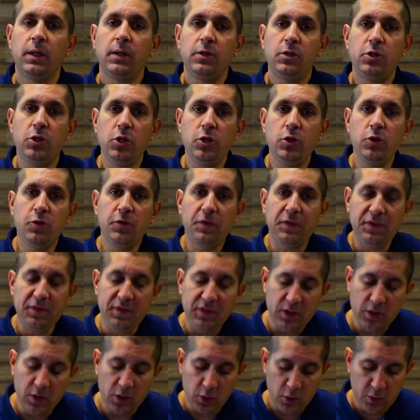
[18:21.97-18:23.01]
Do you
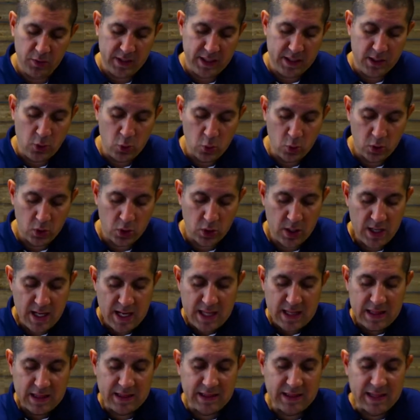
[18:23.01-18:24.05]
feel that your
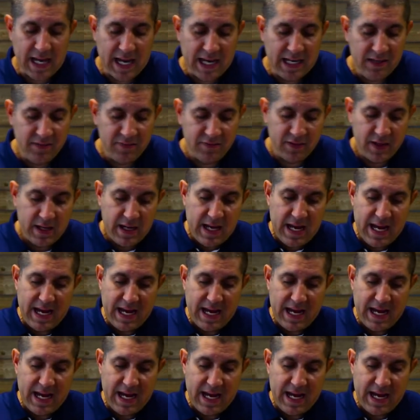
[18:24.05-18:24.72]
life